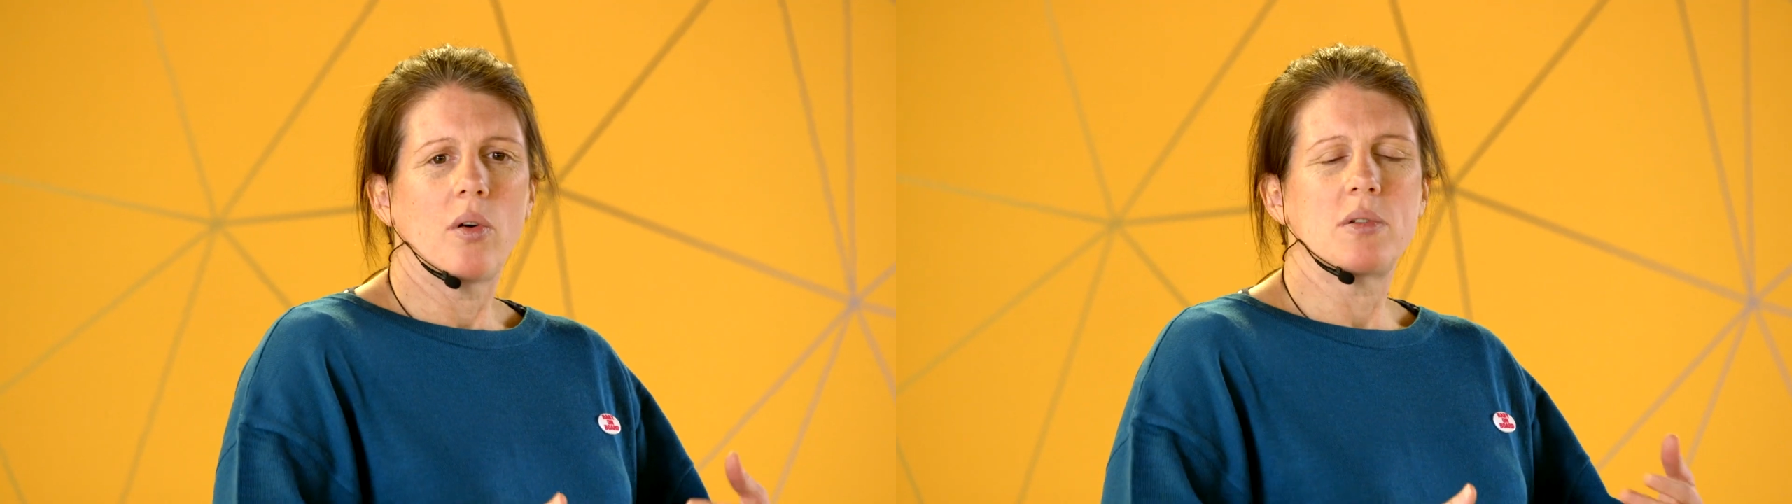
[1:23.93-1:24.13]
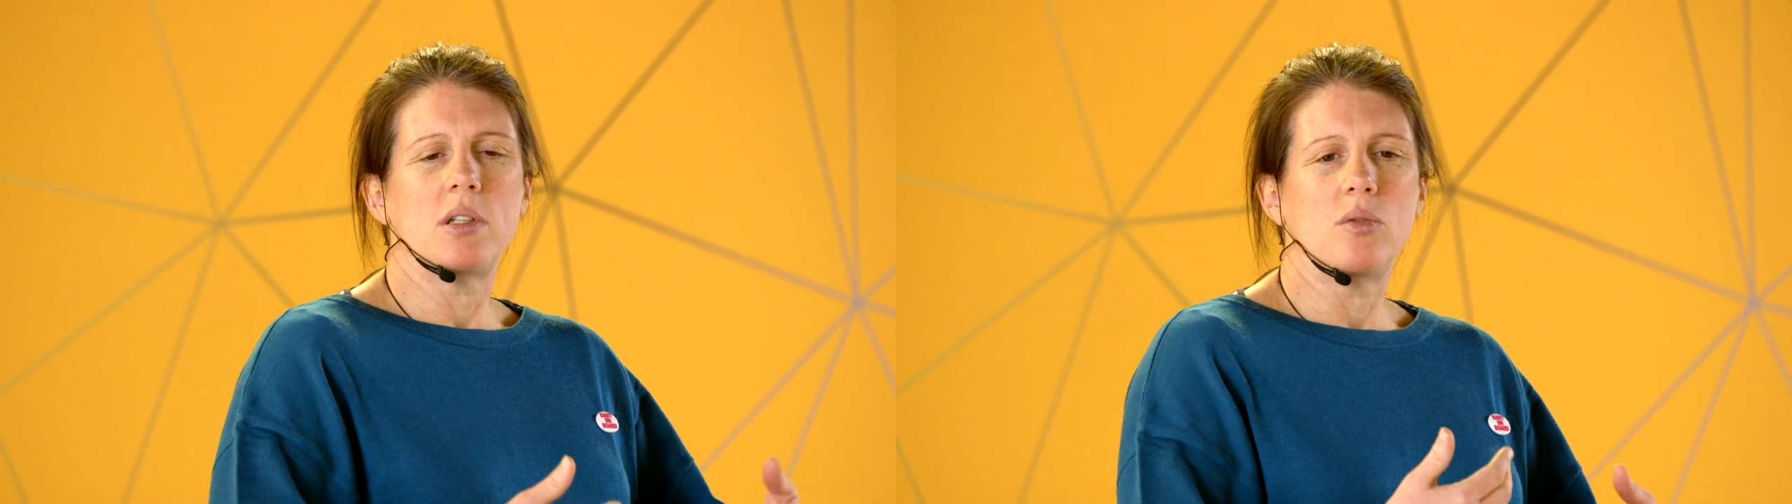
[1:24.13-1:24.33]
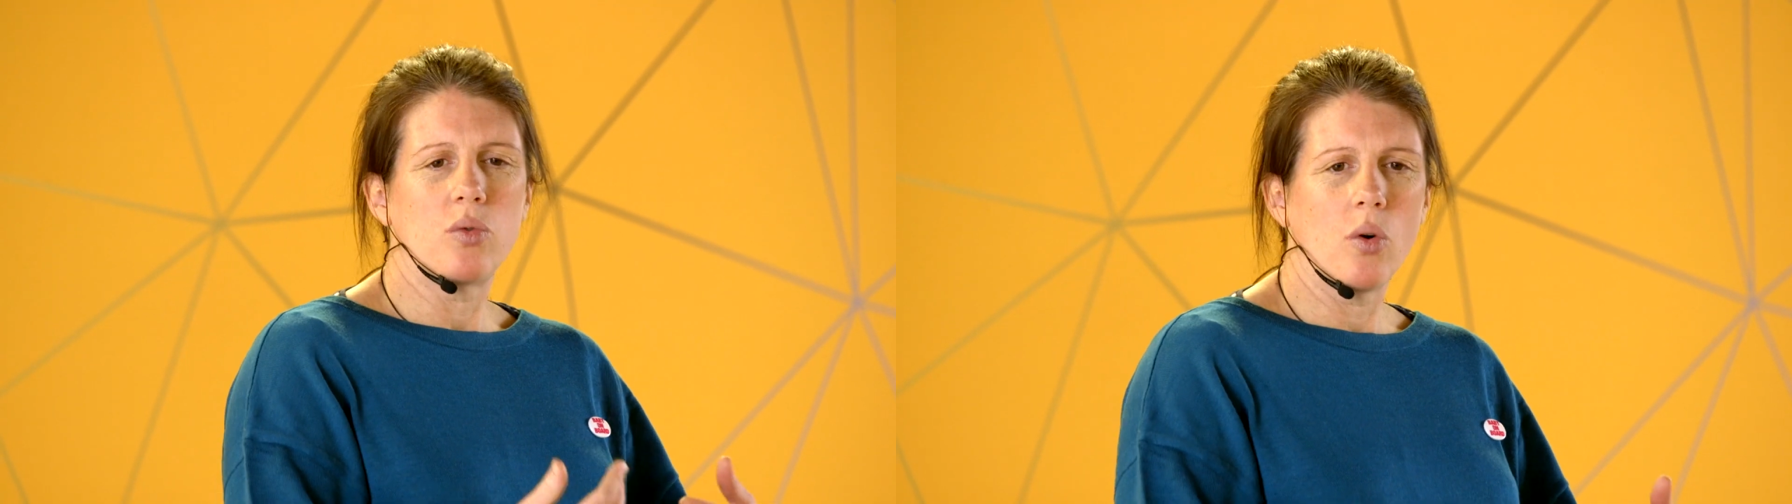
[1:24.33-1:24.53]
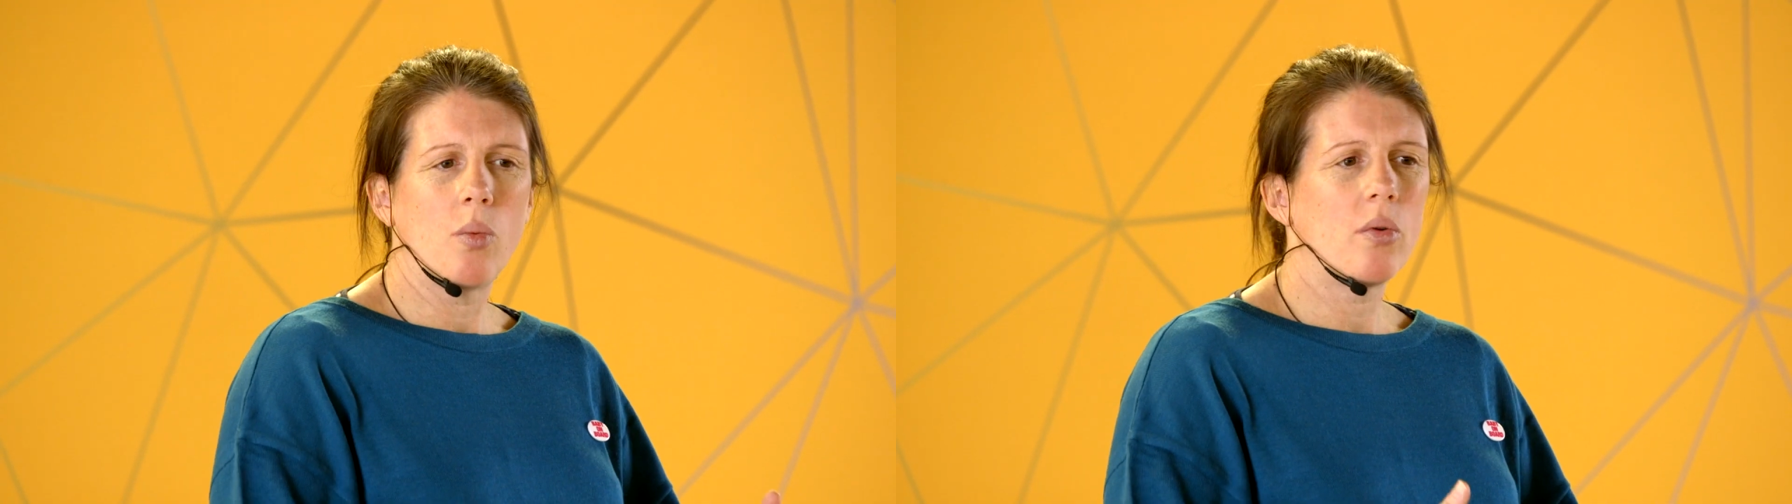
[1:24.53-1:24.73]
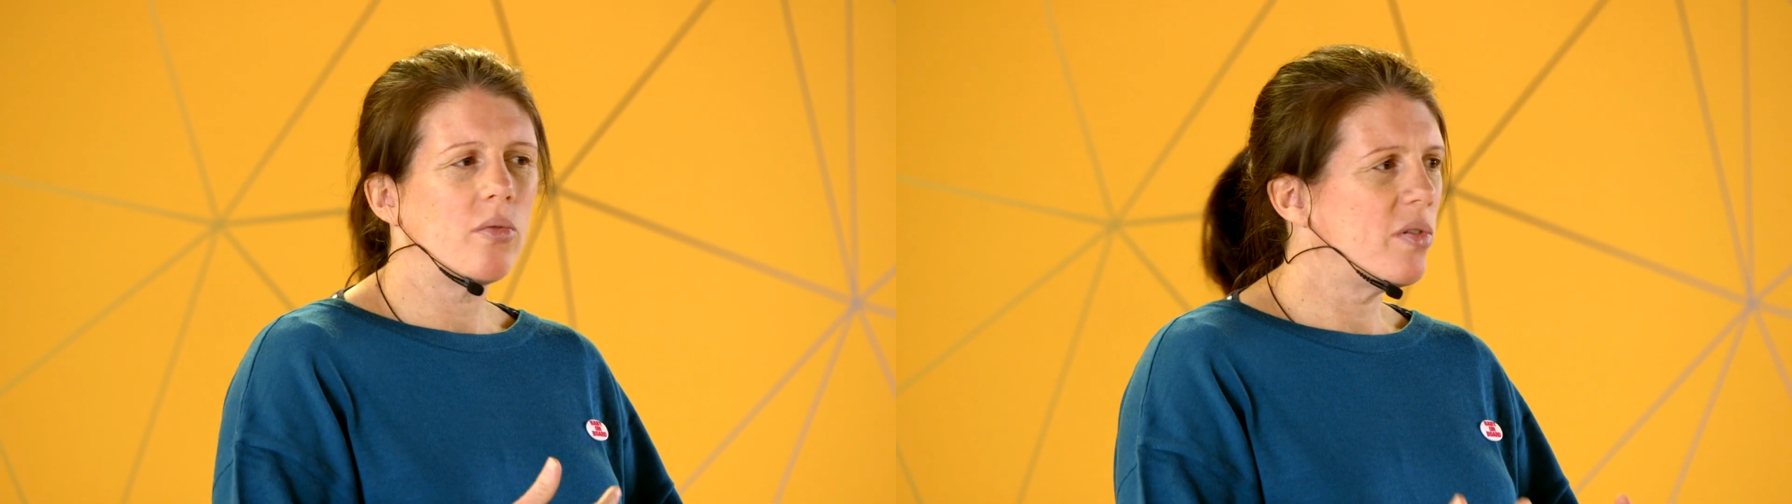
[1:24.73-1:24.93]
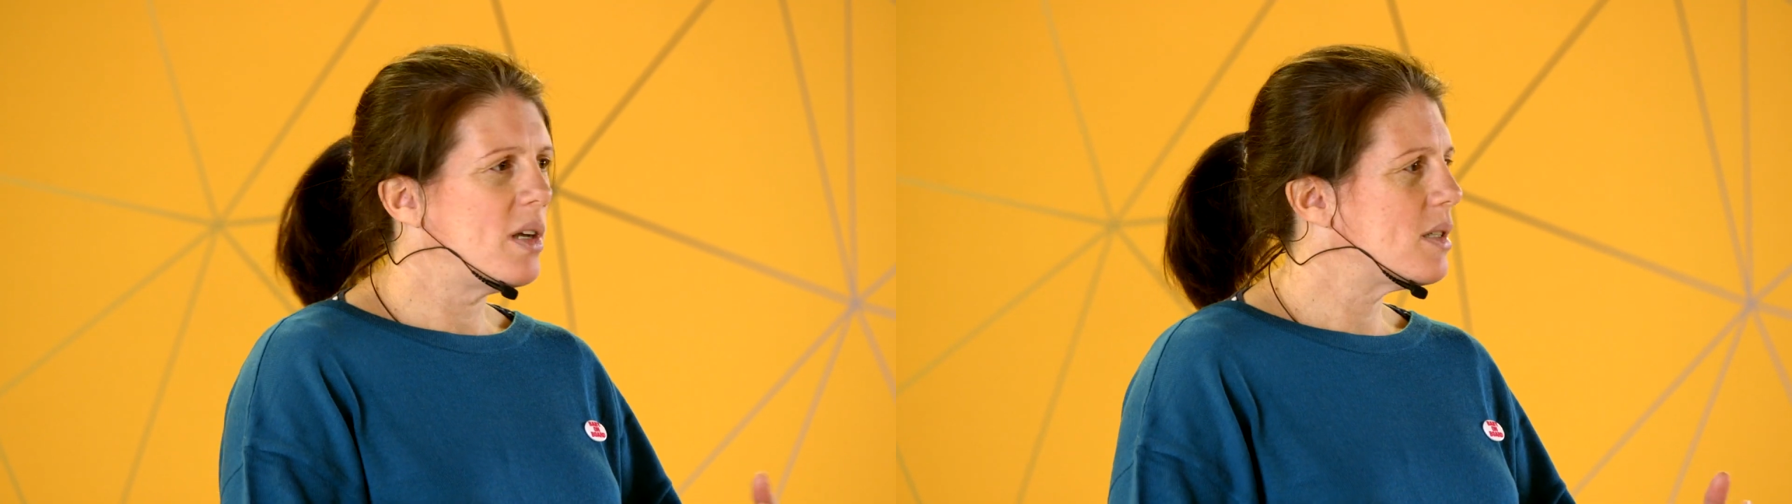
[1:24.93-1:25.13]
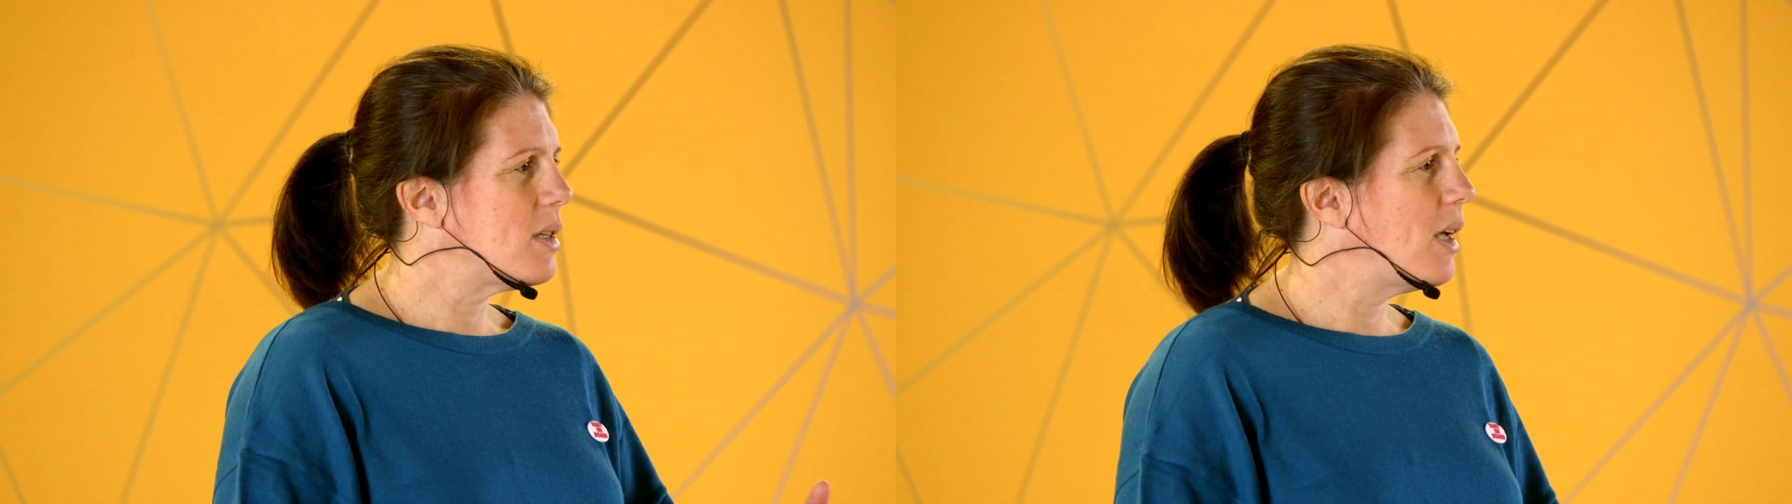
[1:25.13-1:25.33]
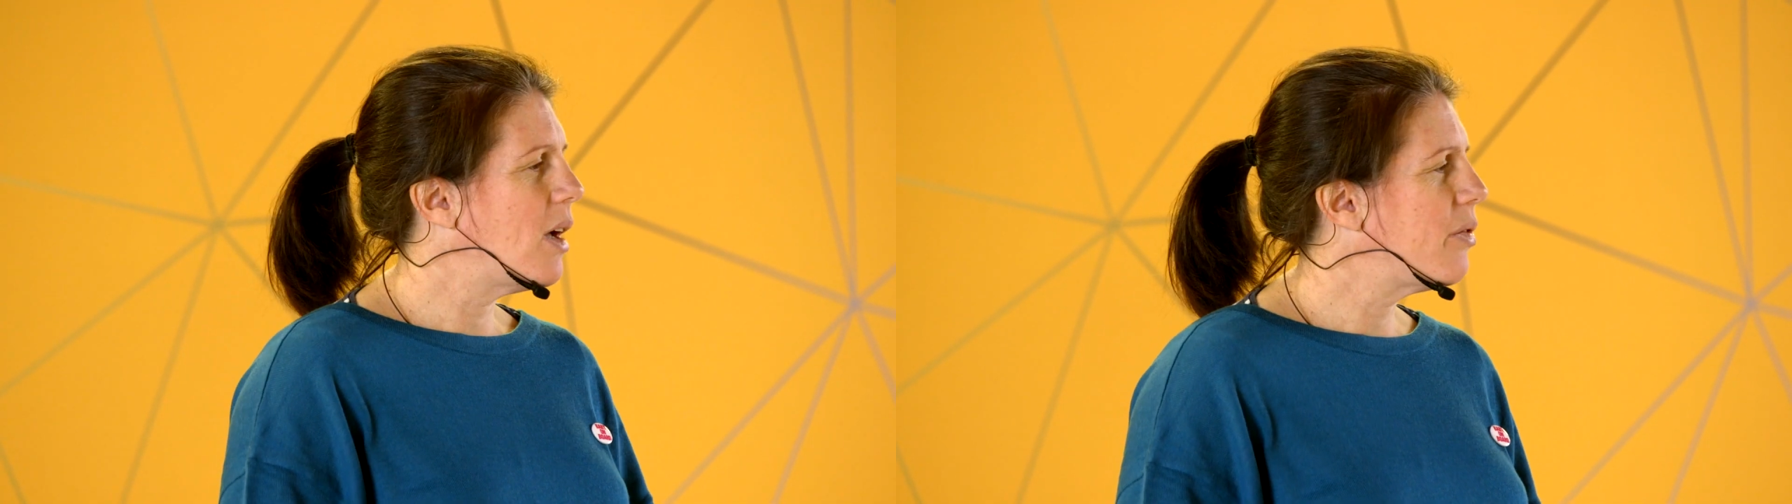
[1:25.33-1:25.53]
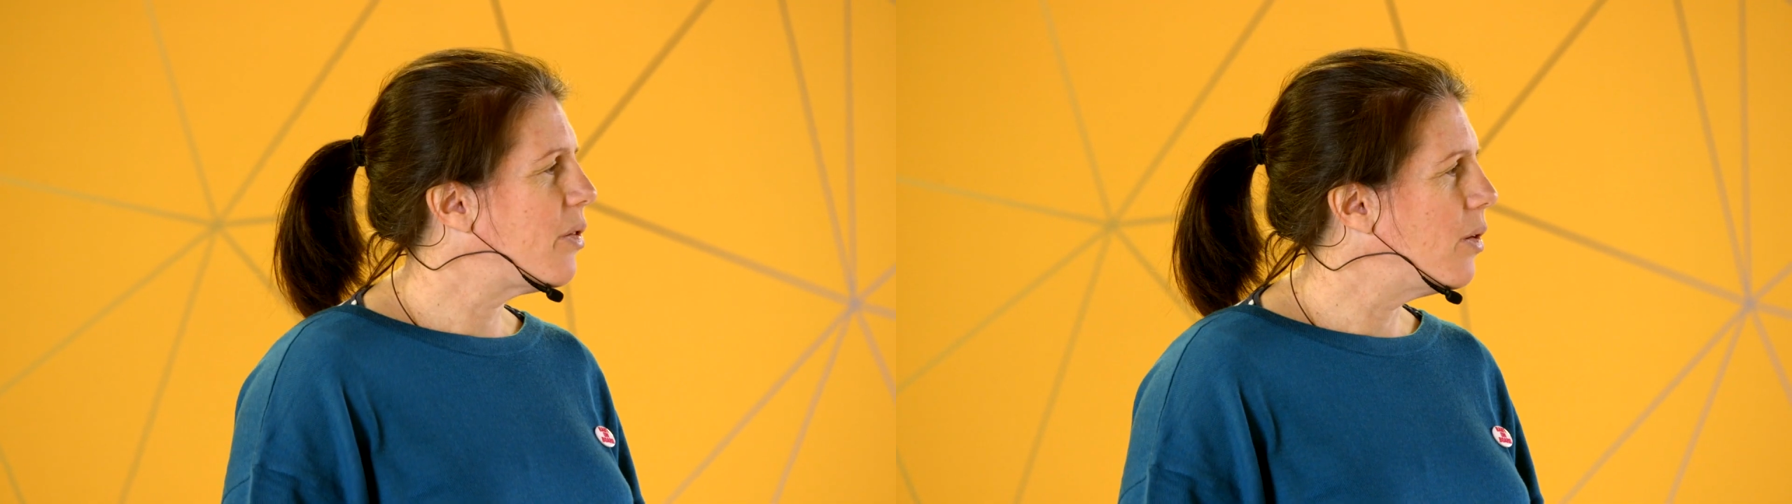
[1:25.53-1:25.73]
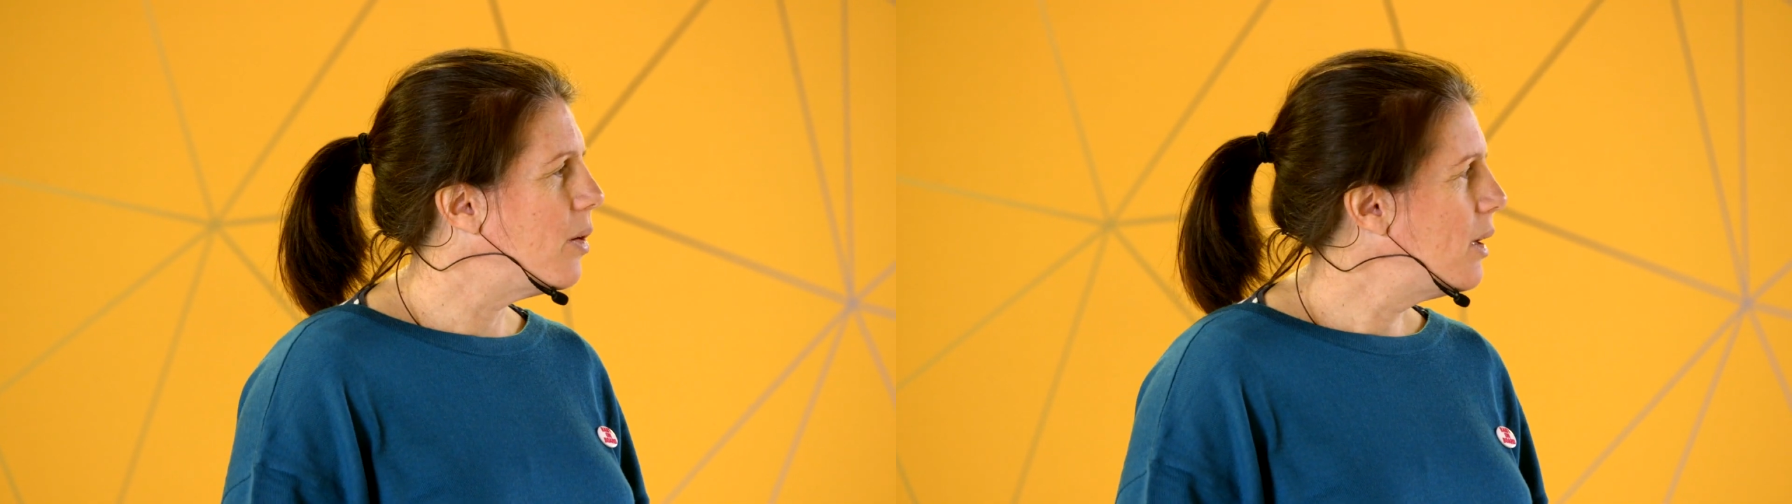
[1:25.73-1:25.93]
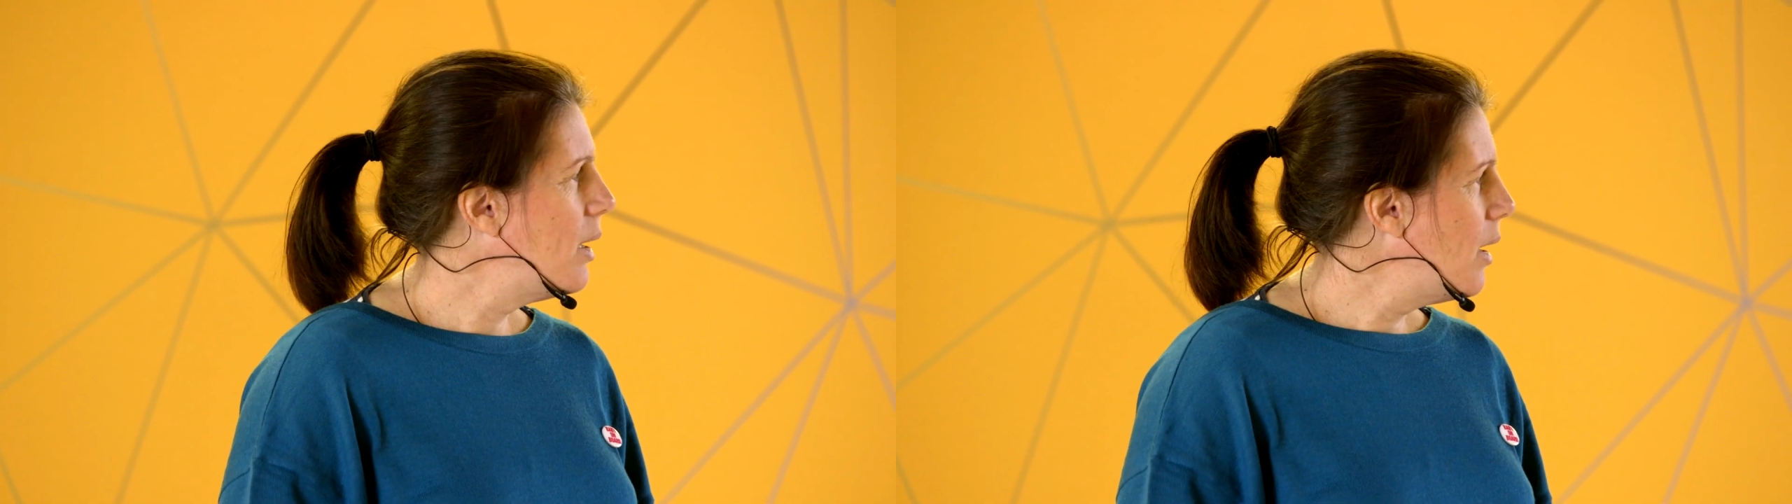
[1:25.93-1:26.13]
obviously trauma and things to get through.